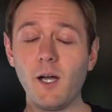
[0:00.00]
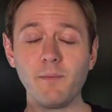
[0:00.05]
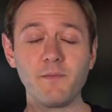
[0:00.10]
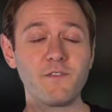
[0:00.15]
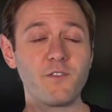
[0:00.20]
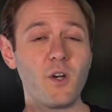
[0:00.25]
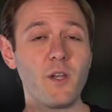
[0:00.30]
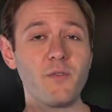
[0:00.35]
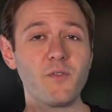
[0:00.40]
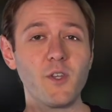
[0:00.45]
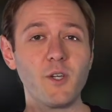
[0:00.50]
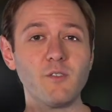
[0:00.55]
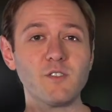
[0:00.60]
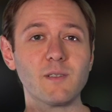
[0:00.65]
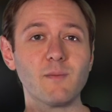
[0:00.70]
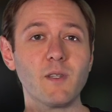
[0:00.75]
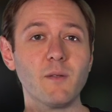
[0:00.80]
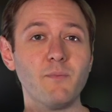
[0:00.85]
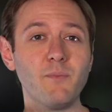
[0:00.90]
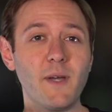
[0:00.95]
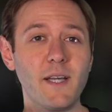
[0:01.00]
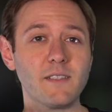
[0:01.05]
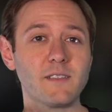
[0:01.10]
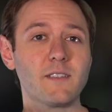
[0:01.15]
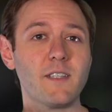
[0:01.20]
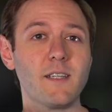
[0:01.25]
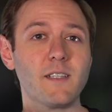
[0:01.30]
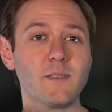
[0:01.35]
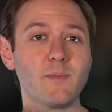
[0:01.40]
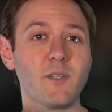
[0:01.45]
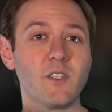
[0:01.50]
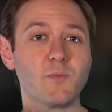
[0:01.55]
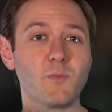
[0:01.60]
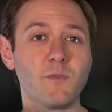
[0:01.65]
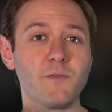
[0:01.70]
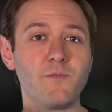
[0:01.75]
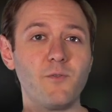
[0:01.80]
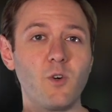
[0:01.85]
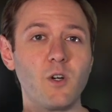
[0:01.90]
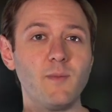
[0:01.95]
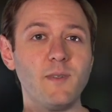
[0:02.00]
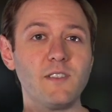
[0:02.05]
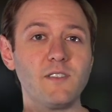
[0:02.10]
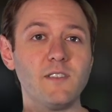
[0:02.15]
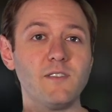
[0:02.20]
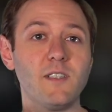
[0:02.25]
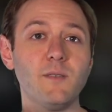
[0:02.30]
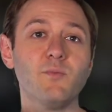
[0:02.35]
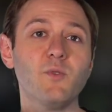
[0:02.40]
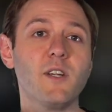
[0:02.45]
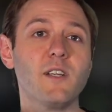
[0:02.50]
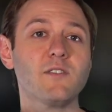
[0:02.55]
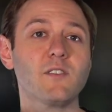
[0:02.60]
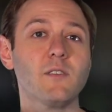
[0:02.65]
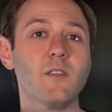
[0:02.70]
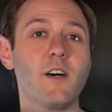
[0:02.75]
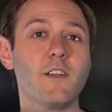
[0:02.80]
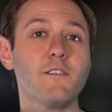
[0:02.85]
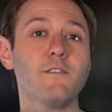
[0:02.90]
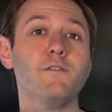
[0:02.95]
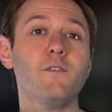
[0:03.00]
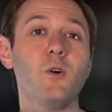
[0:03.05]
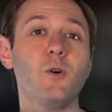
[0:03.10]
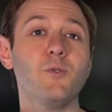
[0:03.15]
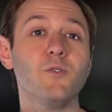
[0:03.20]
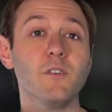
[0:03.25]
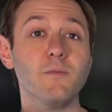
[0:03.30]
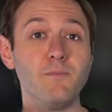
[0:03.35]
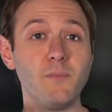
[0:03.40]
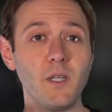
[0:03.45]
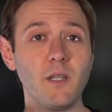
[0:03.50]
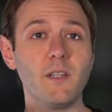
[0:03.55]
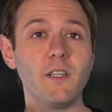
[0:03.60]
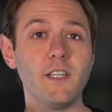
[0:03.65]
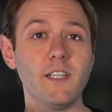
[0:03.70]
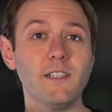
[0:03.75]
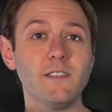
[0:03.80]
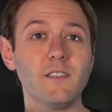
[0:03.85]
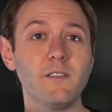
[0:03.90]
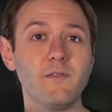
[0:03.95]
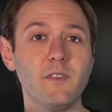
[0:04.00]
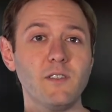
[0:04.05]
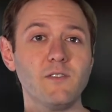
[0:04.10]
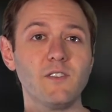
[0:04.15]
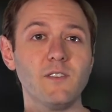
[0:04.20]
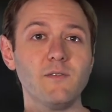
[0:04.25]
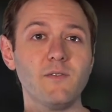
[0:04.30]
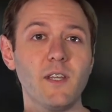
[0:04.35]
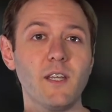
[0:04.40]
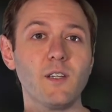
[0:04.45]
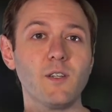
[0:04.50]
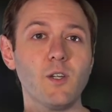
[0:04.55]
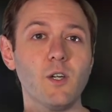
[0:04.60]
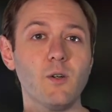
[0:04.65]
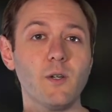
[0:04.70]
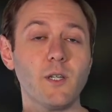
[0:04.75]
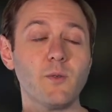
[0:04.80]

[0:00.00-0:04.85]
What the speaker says: Up front, though, some of the best things about his performance is he brings a lot of vulnerability to Vincent van Gogh,